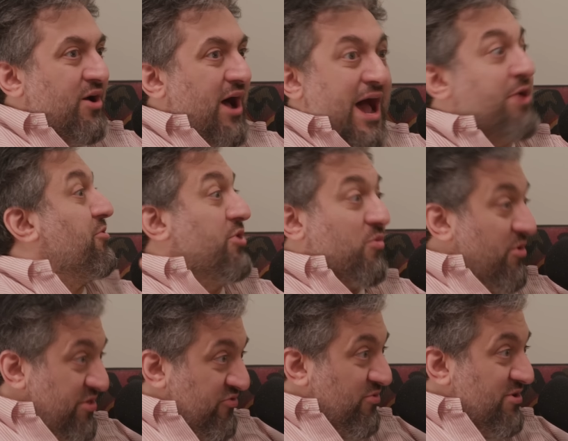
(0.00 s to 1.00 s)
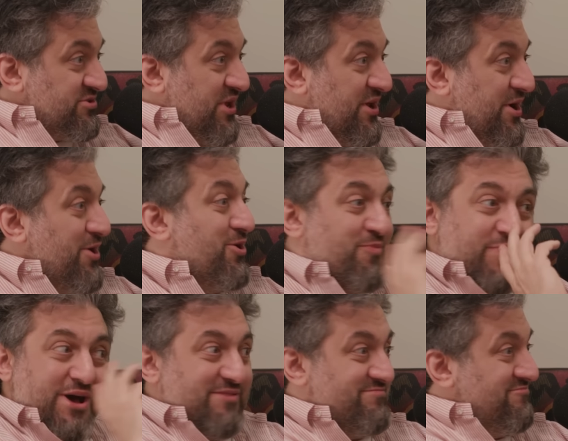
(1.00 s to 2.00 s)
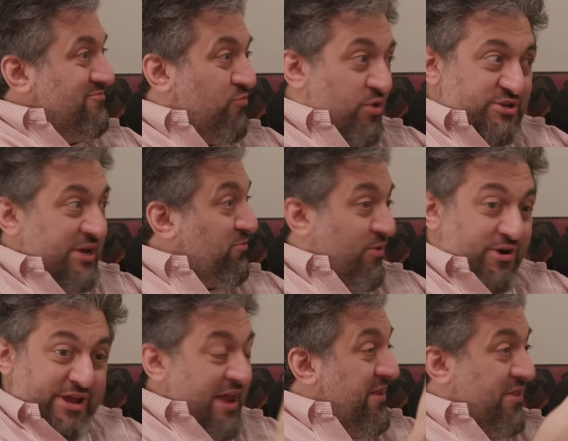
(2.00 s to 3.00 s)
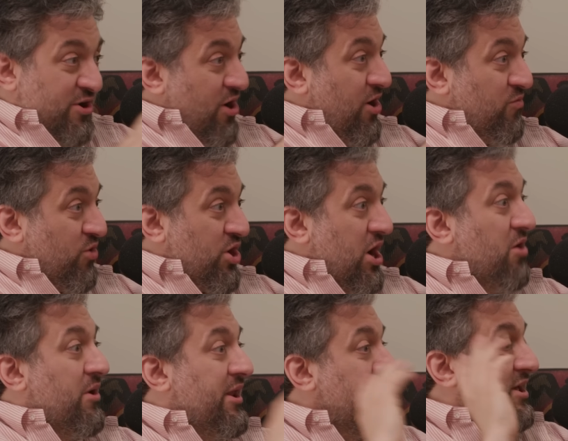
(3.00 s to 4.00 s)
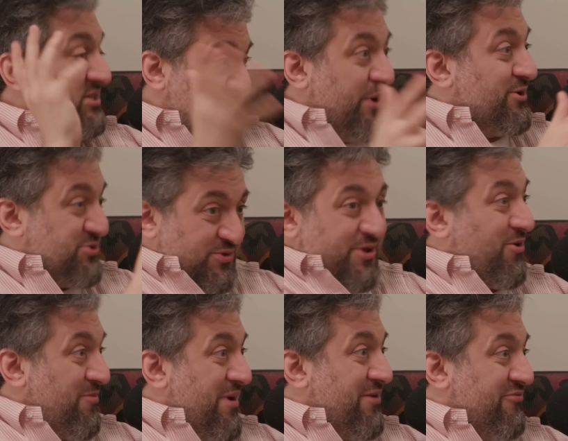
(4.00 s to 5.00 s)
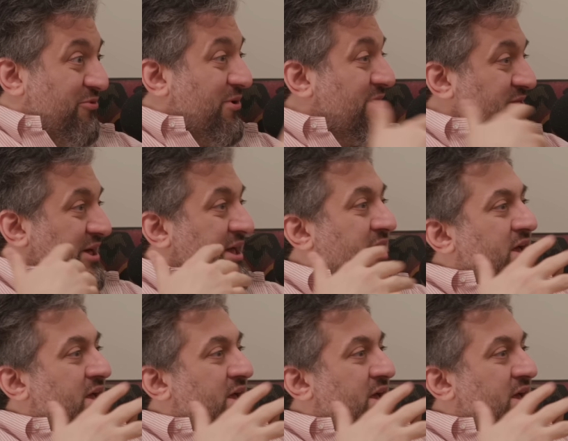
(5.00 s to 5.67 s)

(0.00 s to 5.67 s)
I don't know where this road's going to go, but yeah. we're we're getting in the car and we're going spiritually or metaphorically.